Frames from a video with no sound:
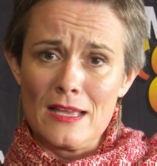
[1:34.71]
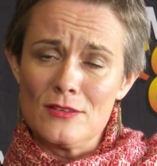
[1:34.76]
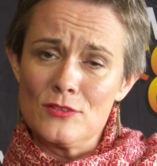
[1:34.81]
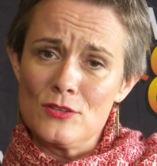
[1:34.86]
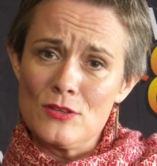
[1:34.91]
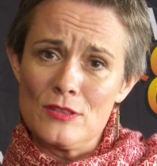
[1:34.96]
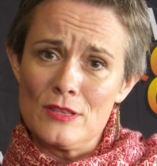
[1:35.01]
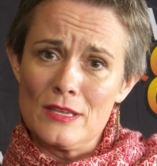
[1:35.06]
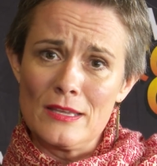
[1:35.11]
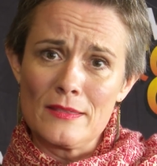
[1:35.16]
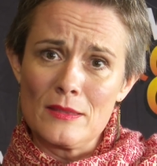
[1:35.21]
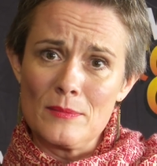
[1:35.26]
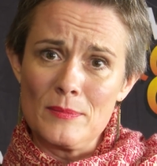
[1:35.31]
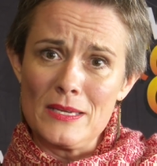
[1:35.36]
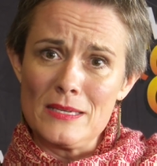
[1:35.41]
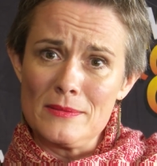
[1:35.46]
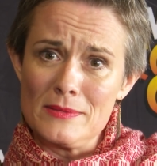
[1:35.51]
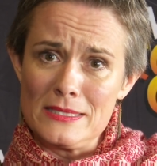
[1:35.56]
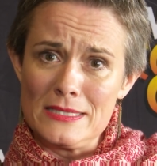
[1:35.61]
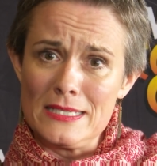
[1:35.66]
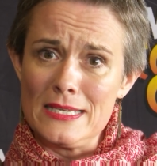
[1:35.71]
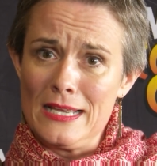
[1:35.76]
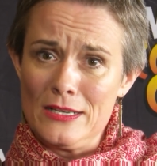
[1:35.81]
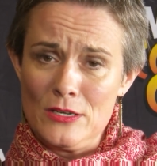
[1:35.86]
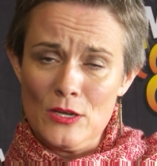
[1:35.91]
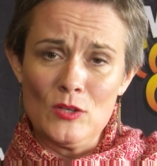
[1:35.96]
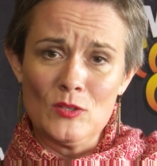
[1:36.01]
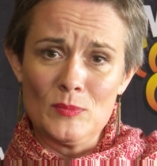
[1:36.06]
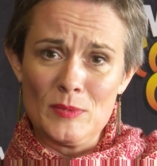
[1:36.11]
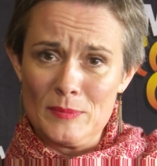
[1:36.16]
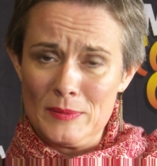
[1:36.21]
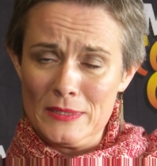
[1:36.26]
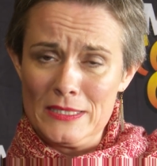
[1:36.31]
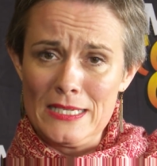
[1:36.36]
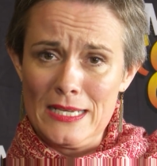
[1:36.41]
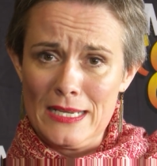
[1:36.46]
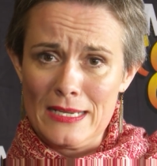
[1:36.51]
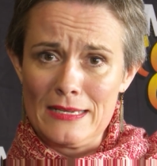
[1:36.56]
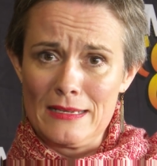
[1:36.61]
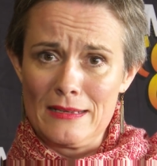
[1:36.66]
I do think the BBC and Holby in
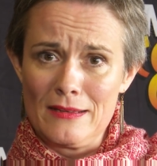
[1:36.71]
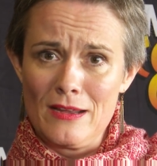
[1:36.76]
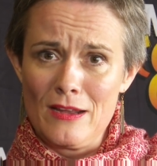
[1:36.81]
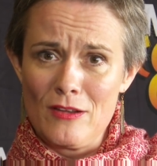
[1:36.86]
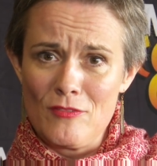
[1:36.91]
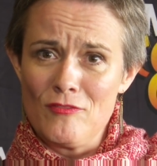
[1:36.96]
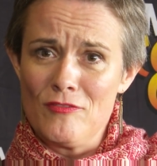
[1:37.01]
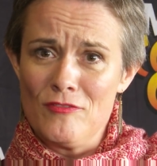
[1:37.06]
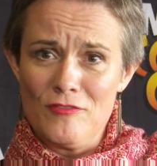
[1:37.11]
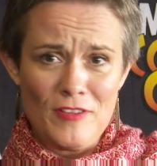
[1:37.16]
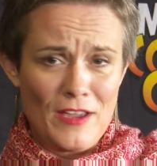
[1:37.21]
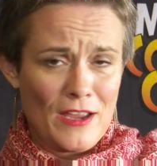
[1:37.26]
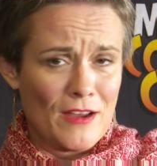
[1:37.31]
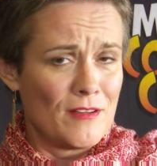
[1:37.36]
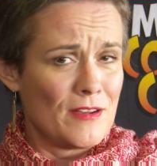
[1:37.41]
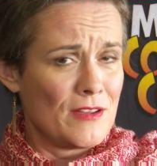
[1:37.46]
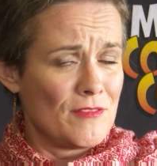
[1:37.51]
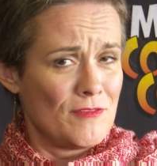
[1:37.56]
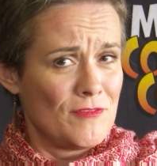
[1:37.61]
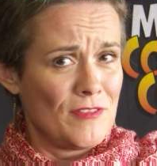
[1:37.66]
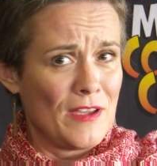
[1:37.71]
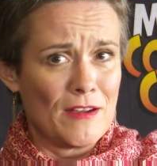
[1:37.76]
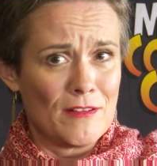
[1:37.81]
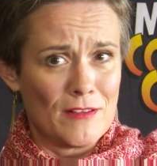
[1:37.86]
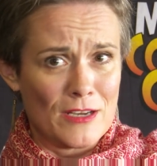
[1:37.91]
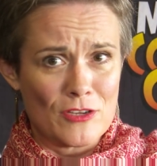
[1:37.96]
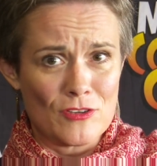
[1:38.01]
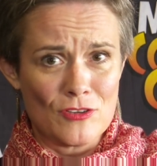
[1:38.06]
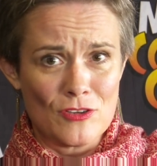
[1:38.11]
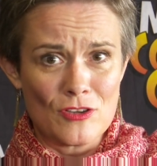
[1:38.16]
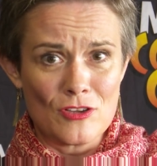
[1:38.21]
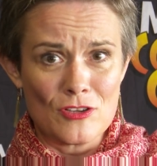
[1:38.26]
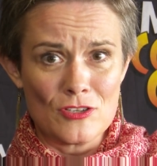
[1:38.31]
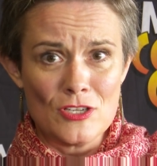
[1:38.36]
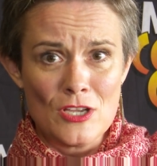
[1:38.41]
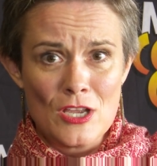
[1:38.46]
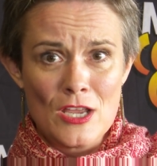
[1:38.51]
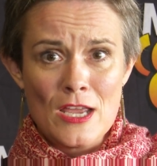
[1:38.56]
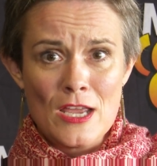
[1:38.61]
particular are very, very good